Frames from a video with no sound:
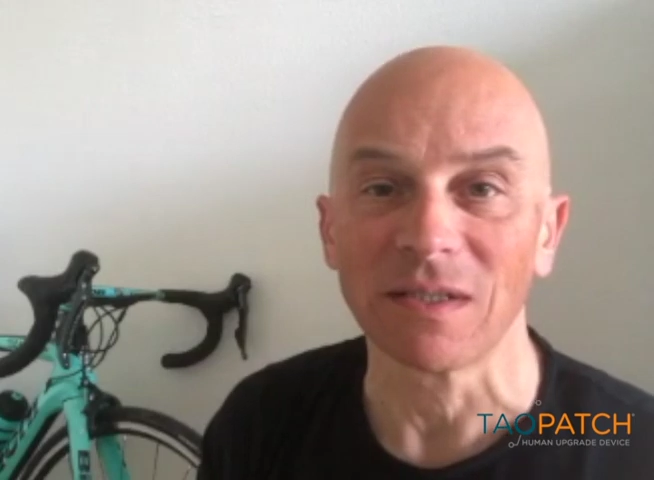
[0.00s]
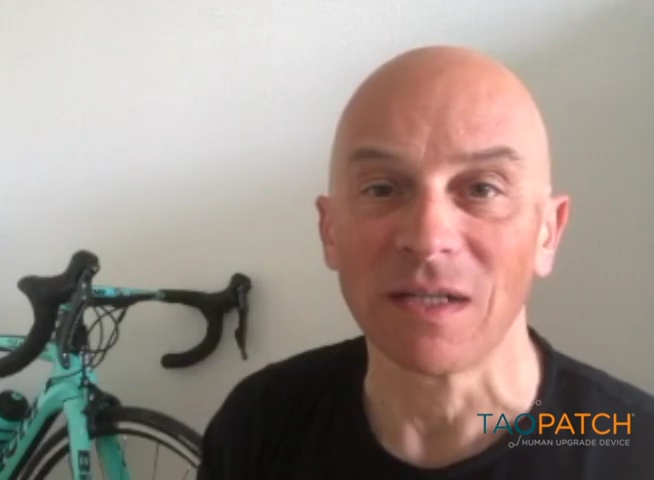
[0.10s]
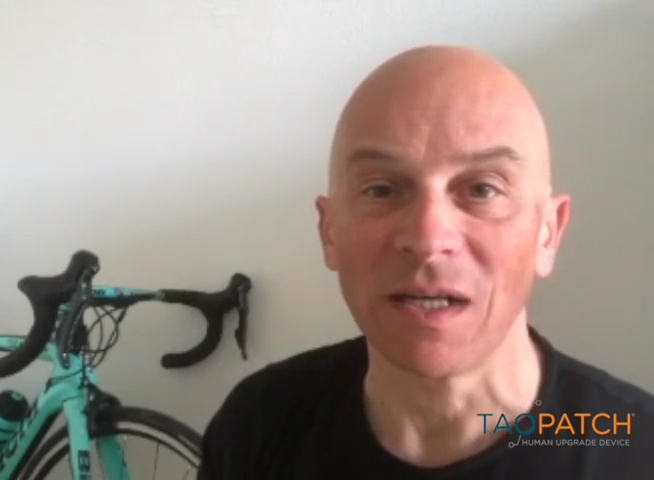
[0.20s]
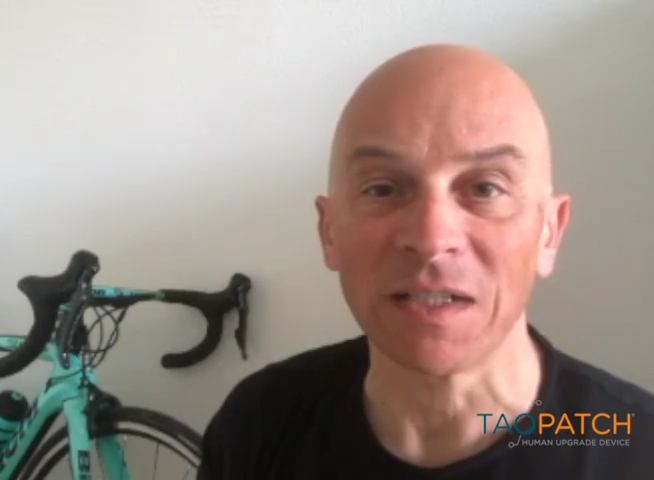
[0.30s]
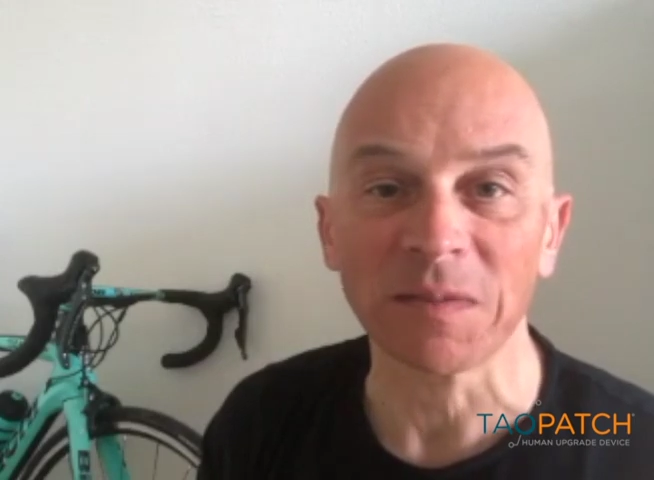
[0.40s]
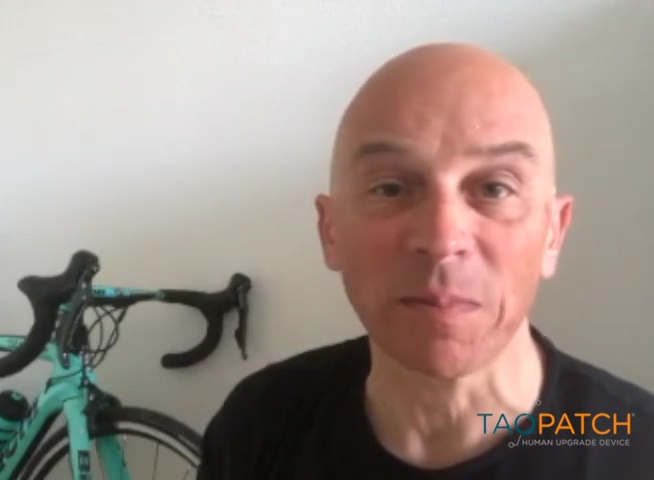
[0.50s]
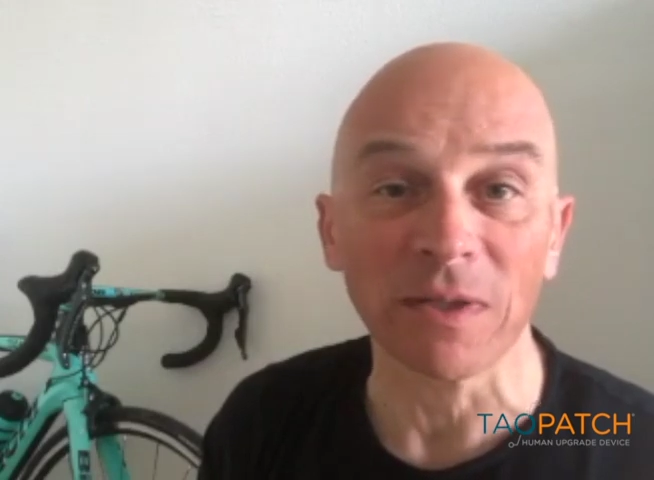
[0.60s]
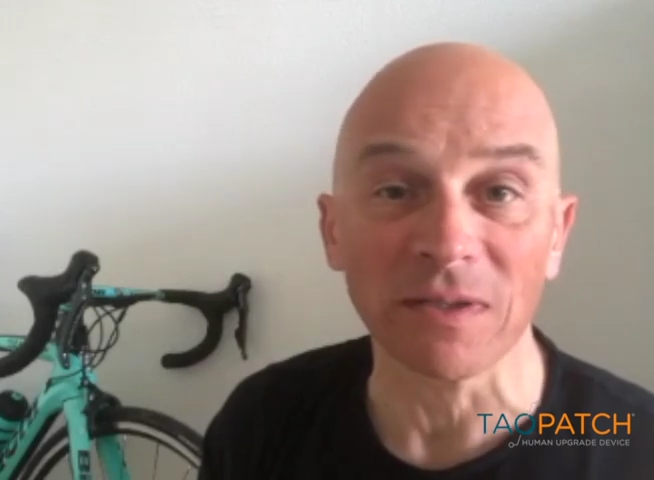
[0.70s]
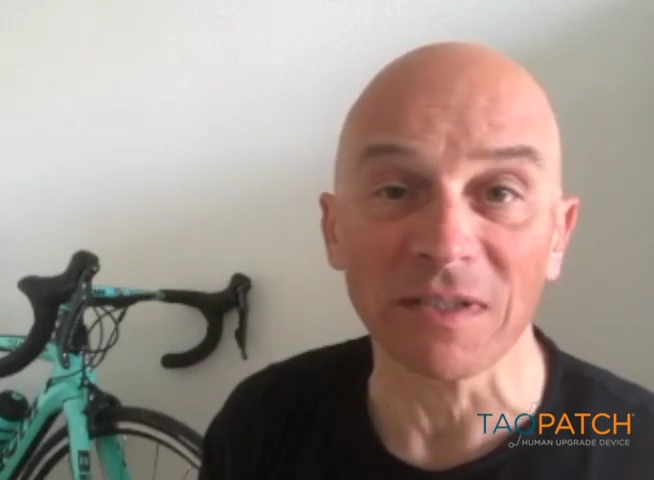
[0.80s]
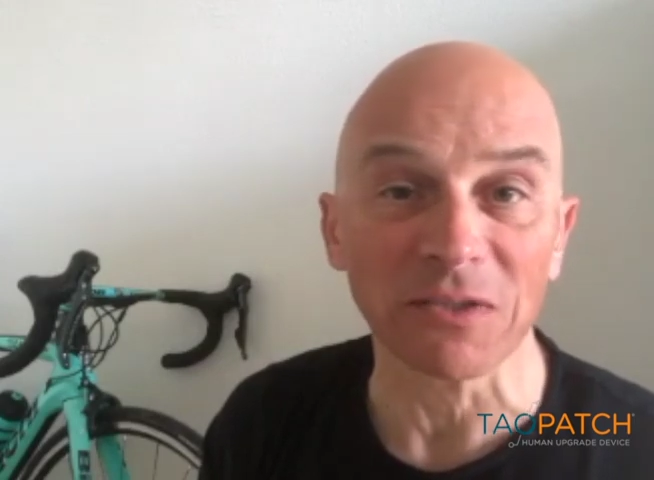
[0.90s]
and
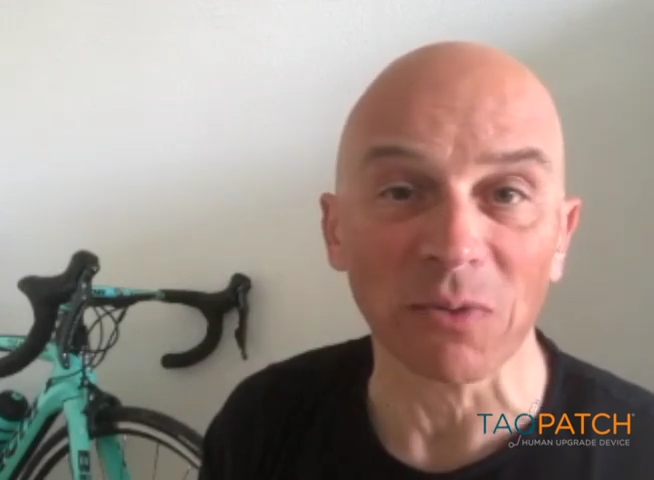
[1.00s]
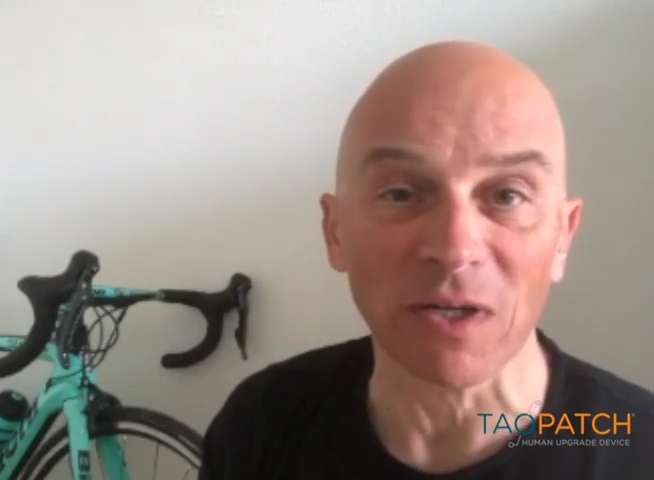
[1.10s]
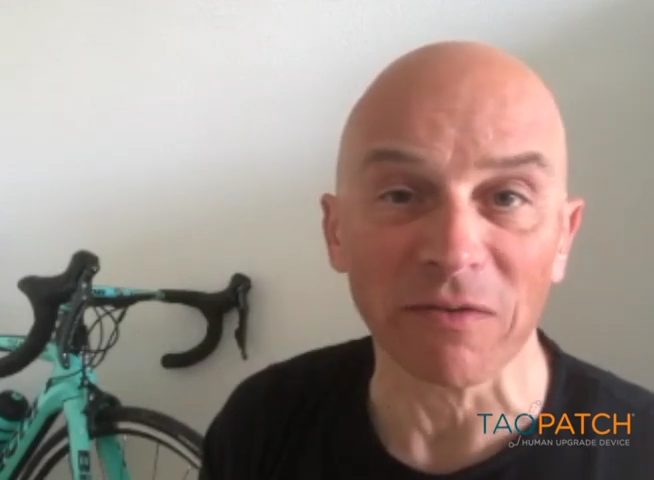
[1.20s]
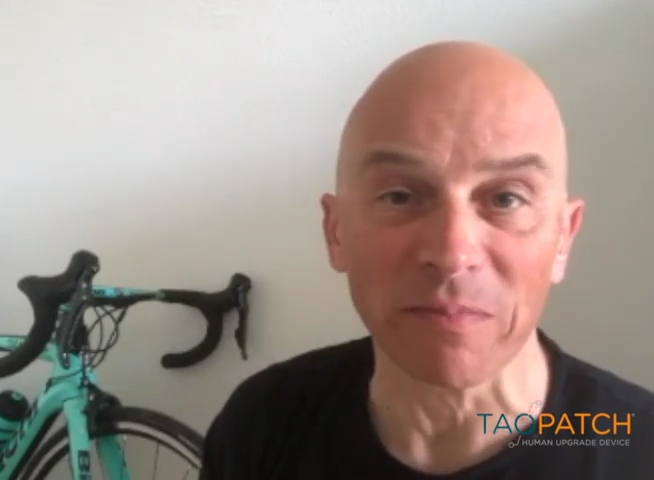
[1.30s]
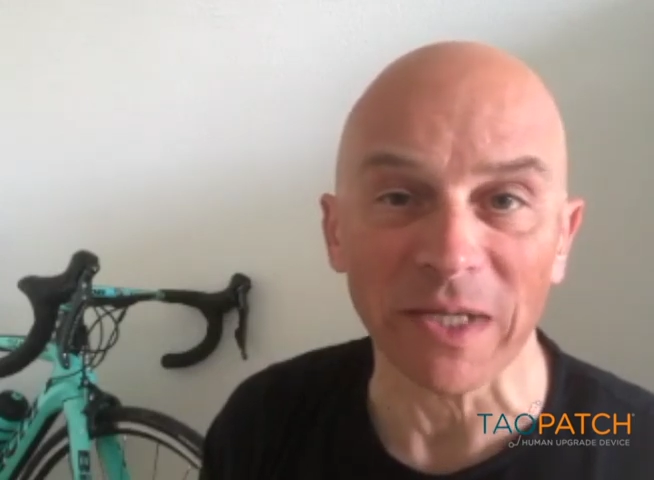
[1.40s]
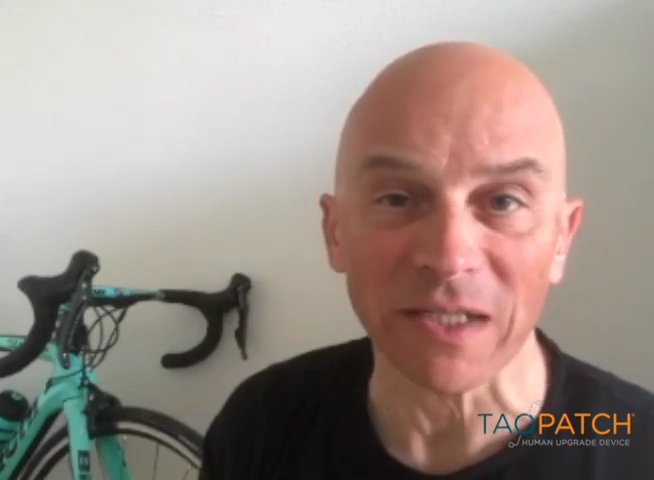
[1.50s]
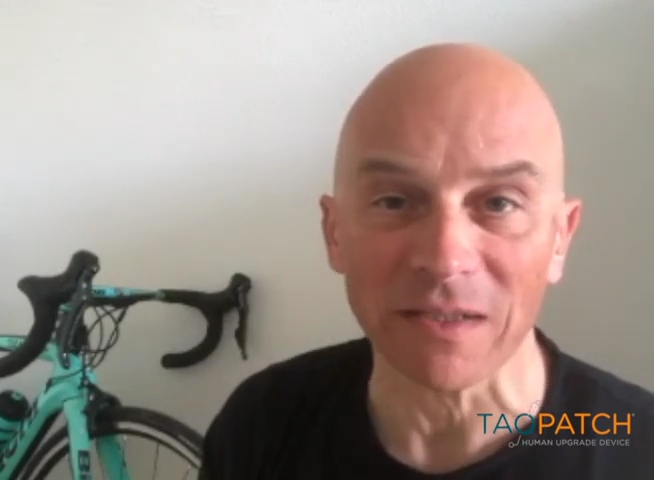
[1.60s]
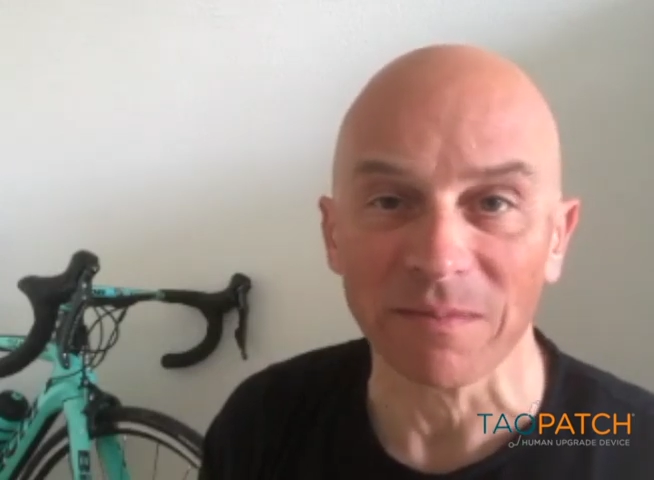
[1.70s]
sport is one of mine.